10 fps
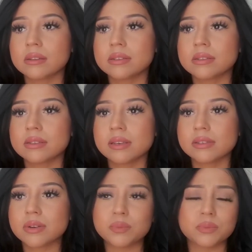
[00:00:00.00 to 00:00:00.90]
just
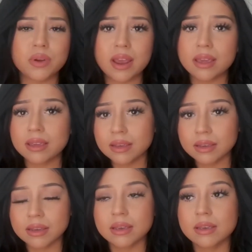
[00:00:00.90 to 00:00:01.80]
start praying